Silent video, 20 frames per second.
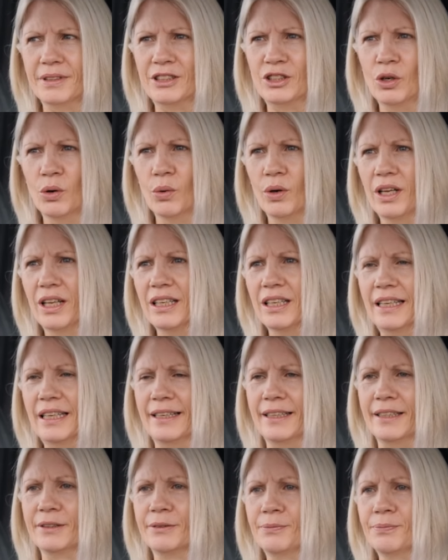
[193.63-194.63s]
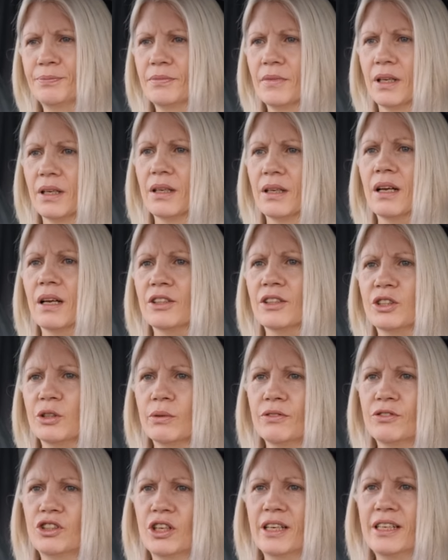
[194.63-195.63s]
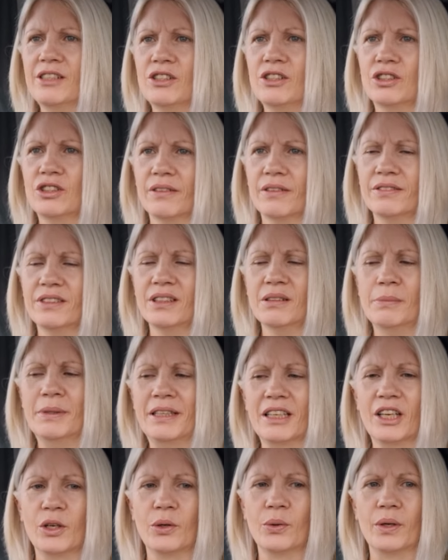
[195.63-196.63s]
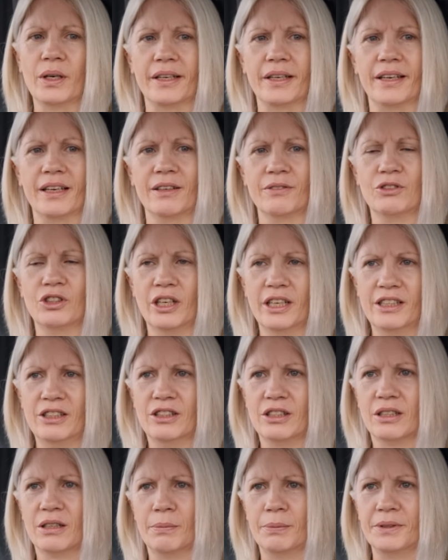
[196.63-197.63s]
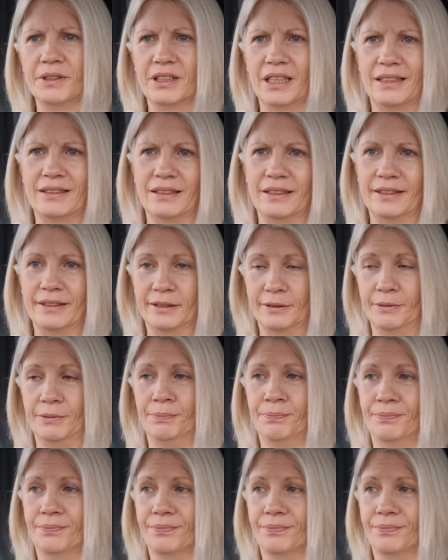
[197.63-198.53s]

It's not clear. So I've done a bit of Googling and I've changed a couple of settings.